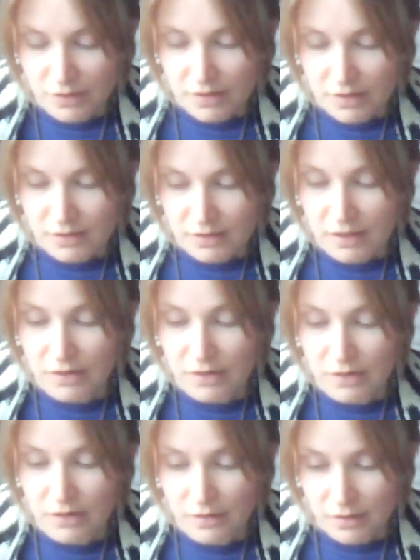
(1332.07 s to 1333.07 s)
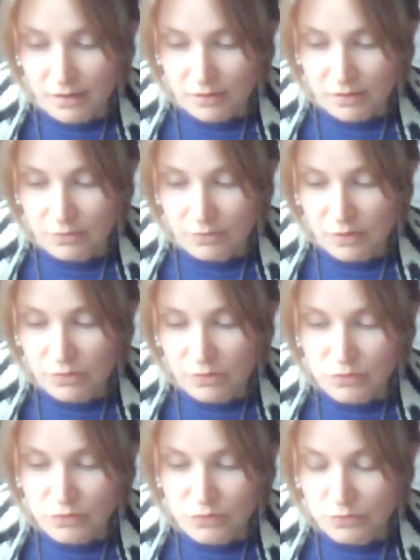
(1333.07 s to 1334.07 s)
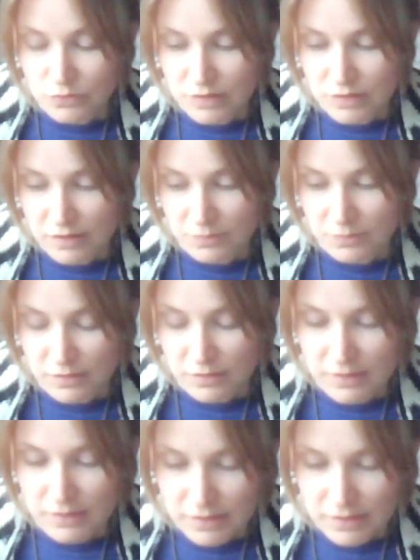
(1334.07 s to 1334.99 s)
caring that we all so desperately need.